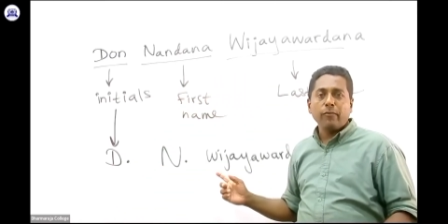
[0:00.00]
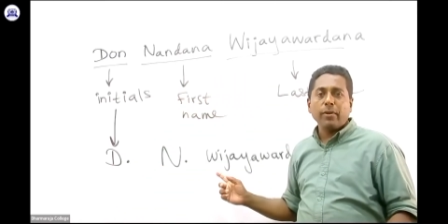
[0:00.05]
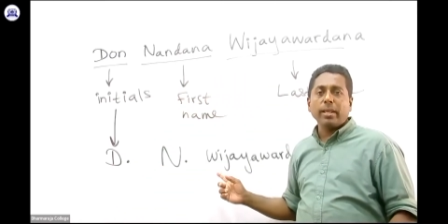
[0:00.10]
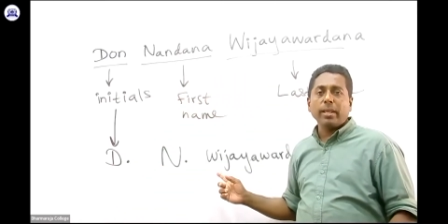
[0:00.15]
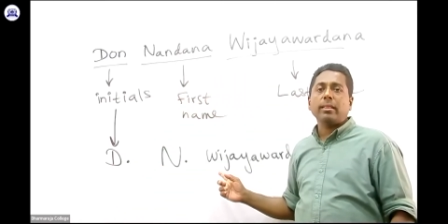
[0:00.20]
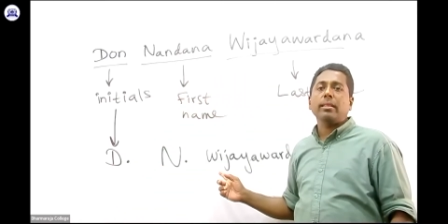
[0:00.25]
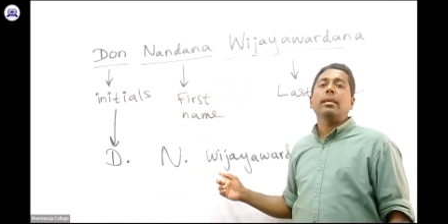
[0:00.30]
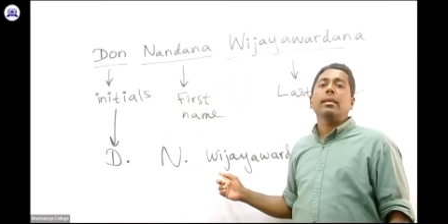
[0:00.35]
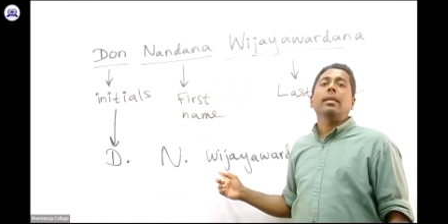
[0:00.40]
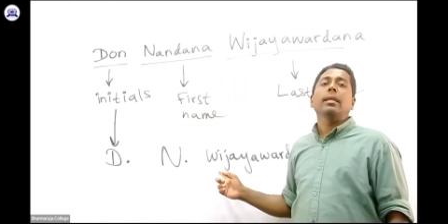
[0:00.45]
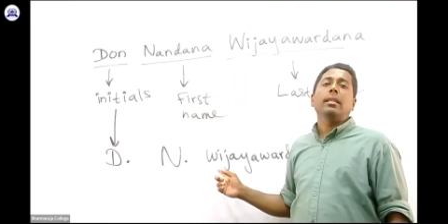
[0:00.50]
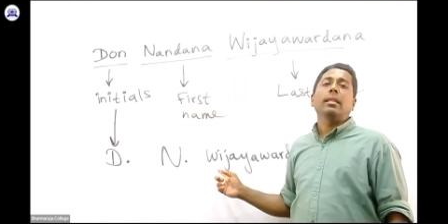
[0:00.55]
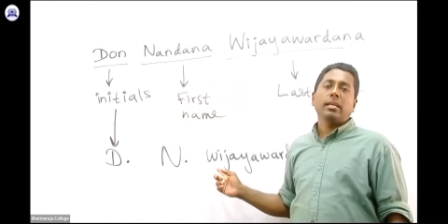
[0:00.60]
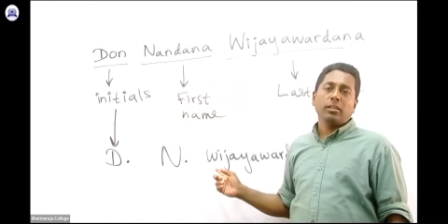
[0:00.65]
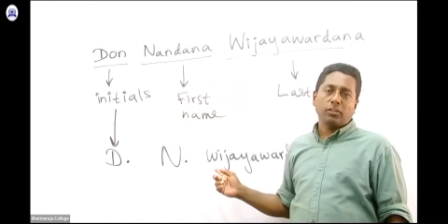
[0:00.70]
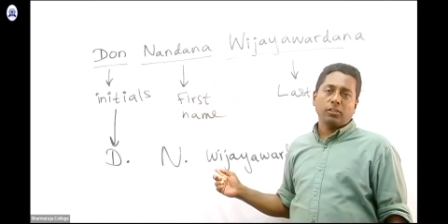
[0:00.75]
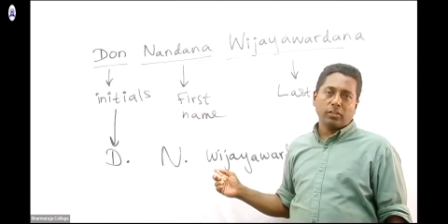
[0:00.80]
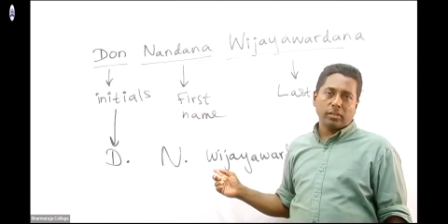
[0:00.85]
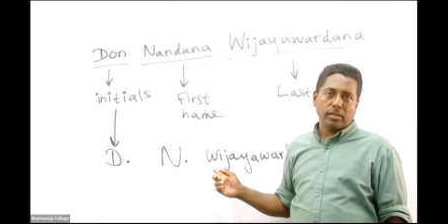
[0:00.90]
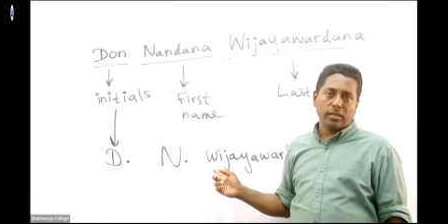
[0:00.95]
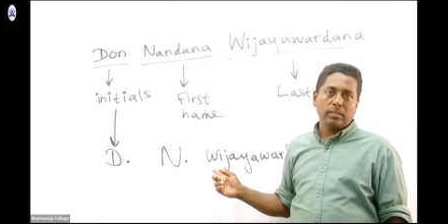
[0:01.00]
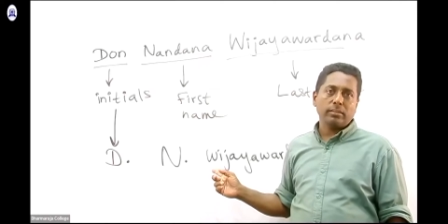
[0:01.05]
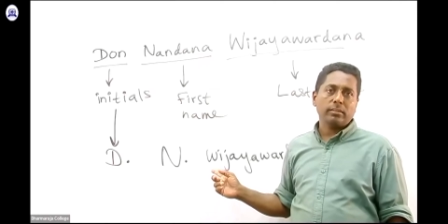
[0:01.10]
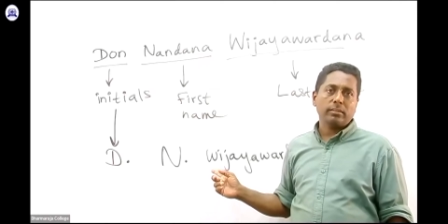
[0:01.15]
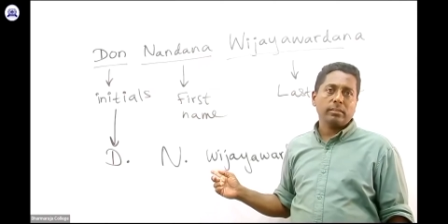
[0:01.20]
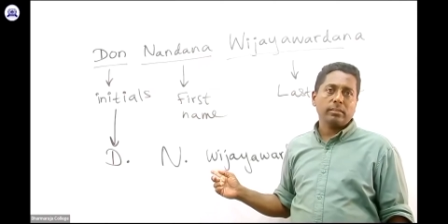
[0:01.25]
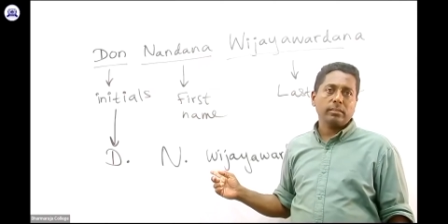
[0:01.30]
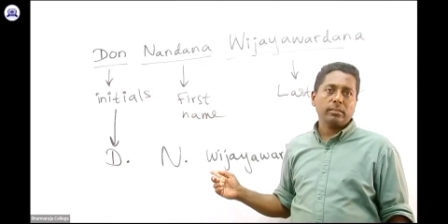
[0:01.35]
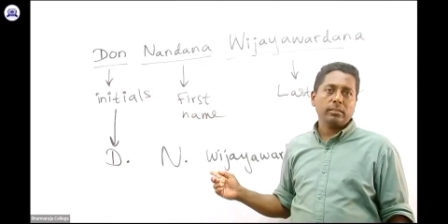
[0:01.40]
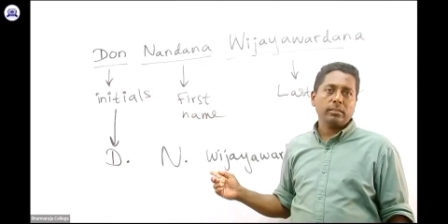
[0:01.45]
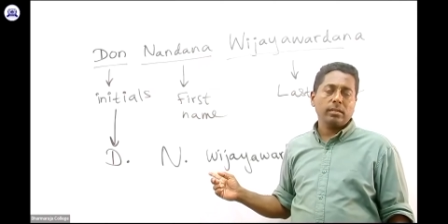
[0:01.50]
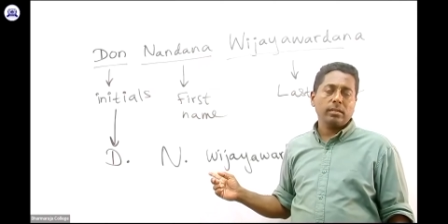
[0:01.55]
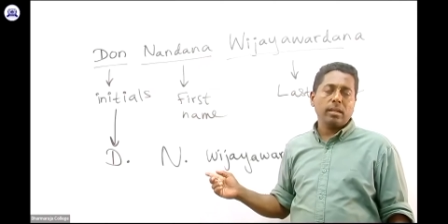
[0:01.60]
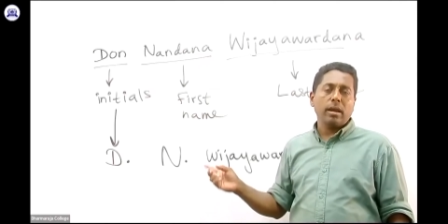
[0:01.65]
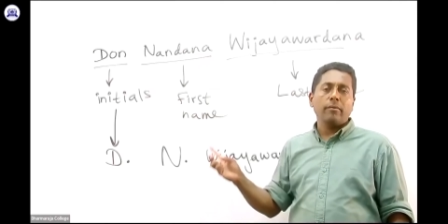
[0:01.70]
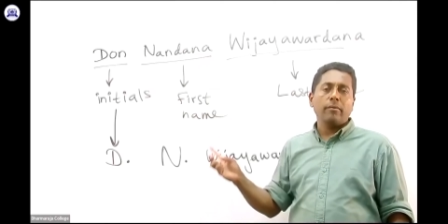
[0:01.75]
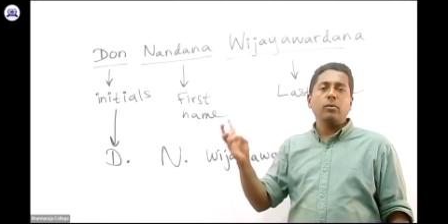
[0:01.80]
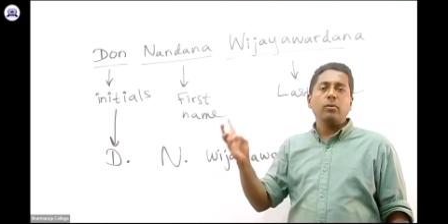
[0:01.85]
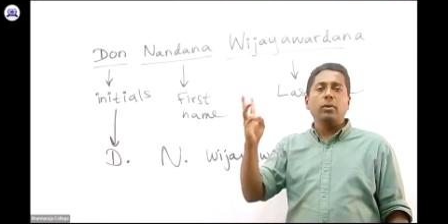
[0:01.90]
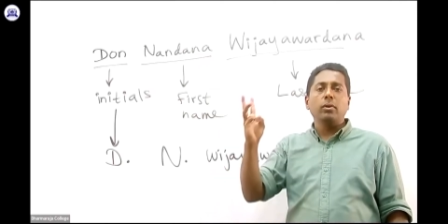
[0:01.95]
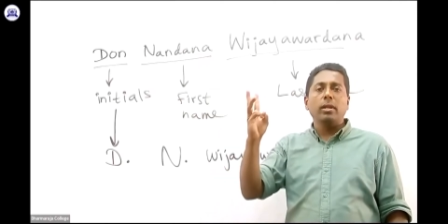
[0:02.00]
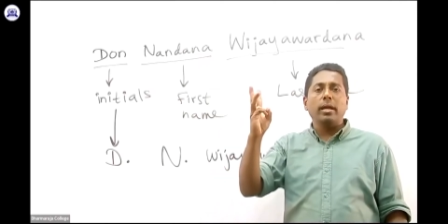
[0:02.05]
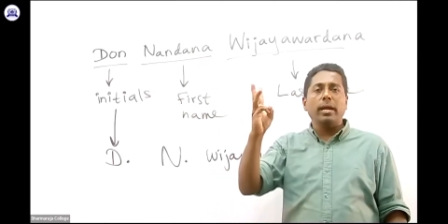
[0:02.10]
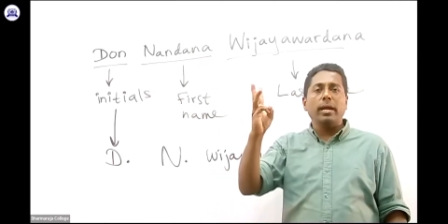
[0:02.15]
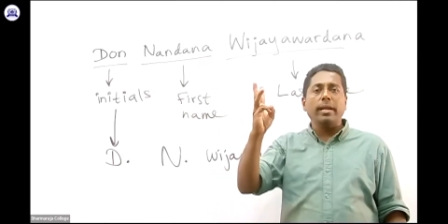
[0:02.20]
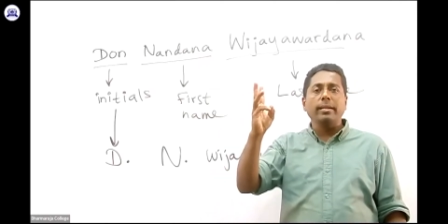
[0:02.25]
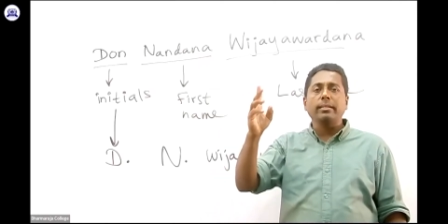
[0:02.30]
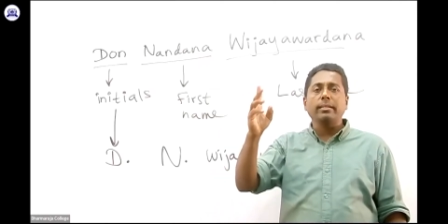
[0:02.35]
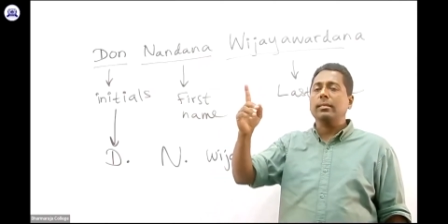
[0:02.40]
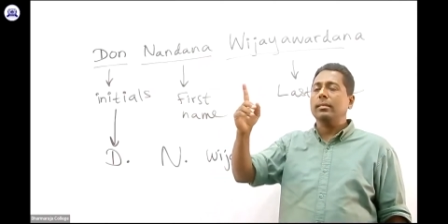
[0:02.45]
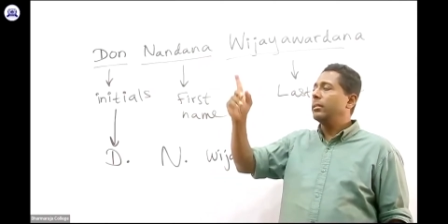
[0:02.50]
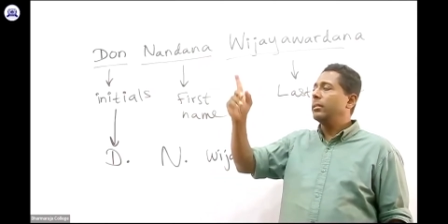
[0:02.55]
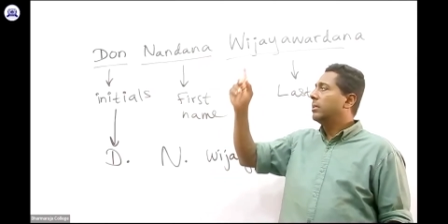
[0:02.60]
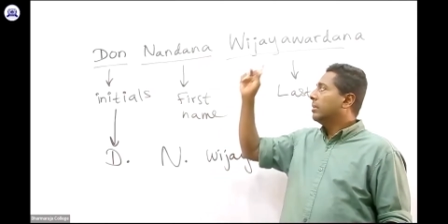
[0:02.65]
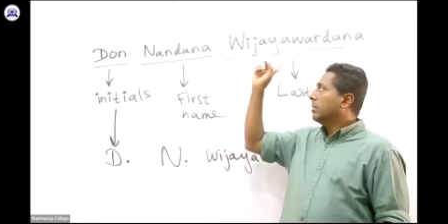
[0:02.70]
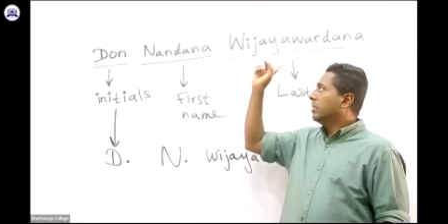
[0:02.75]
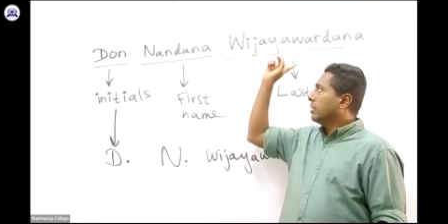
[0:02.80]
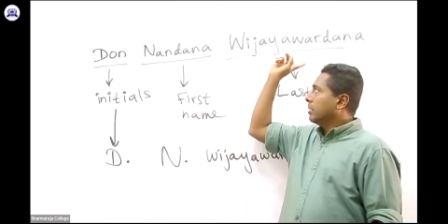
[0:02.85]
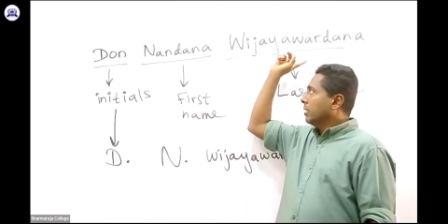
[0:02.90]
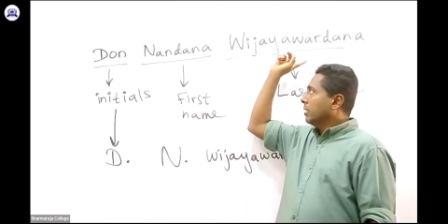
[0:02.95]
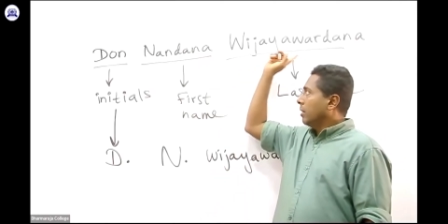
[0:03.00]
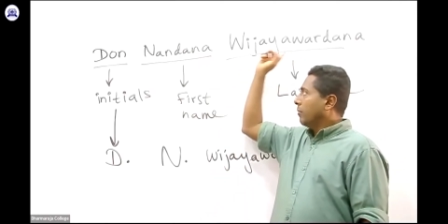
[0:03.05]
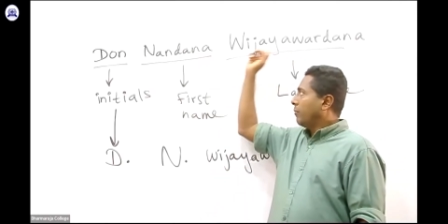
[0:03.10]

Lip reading: with initial. Now you learned the